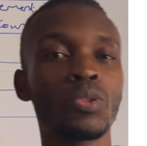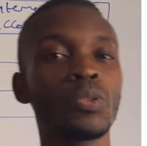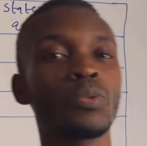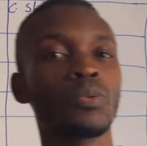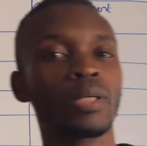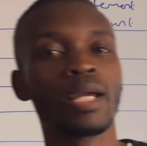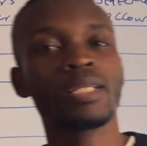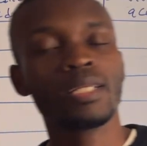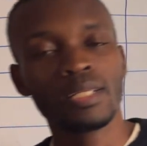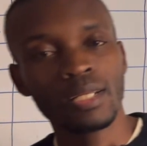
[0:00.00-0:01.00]
to
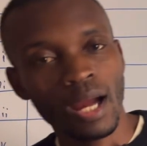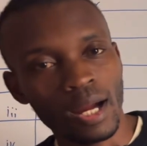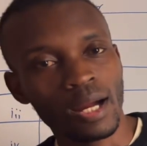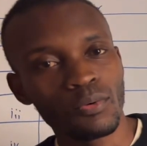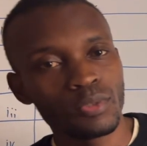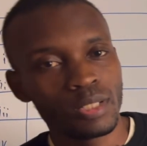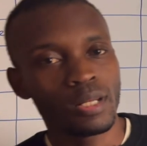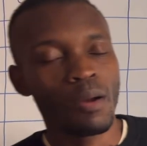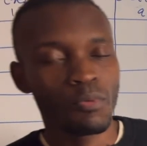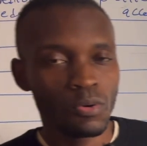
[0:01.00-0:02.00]
get in accounting
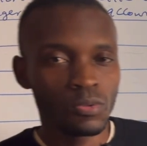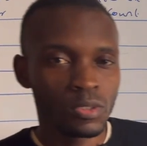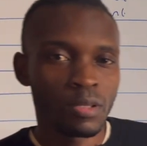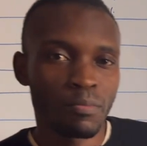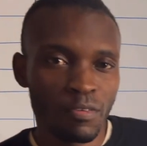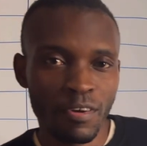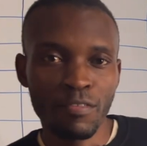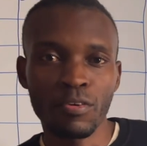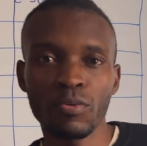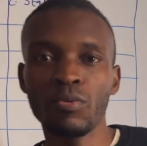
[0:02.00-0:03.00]
i'm going to simplify
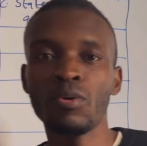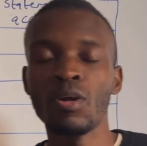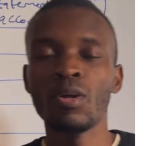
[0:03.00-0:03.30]
for you